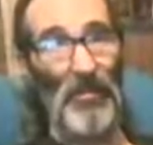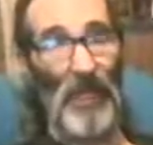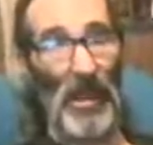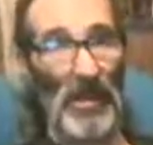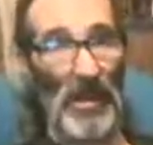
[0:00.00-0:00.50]

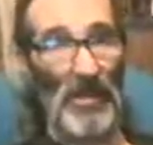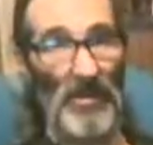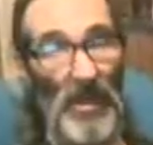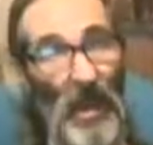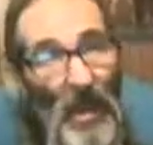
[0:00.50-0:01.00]
My
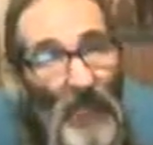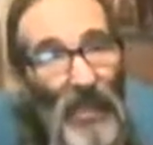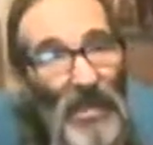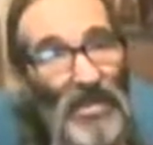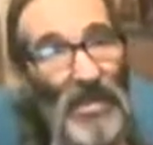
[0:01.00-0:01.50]
daughter's a
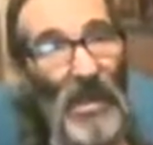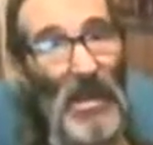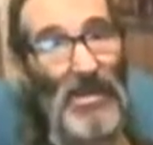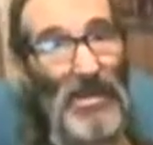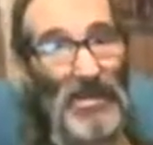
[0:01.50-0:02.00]
high-functioning
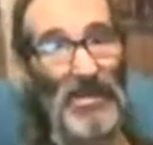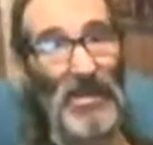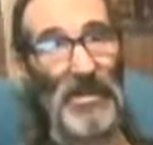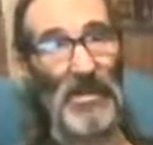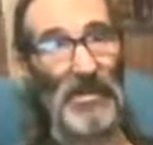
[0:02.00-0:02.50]

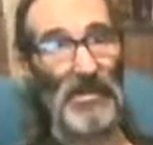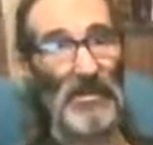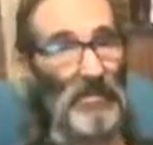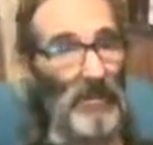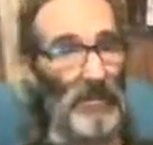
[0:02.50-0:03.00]
autistic.
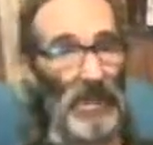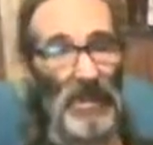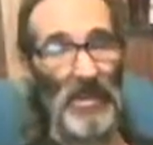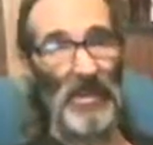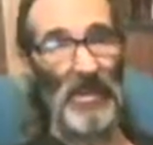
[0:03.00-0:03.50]

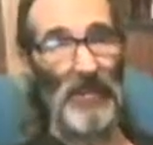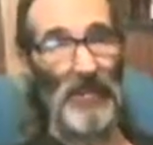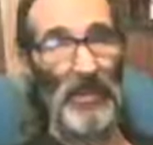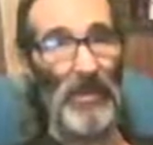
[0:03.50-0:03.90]
Big deal.